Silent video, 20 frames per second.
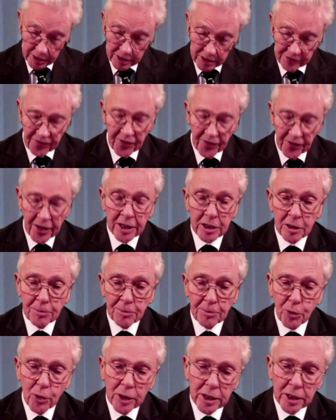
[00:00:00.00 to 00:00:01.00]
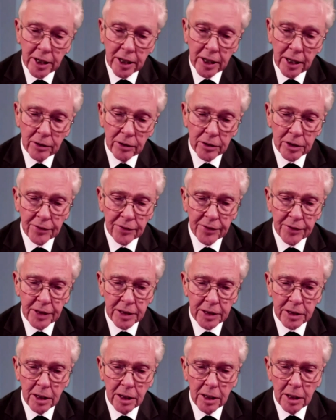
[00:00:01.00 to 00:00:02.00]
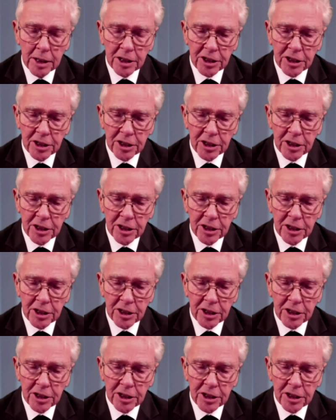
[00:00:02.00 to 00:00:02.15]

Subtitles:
it is fair to point out that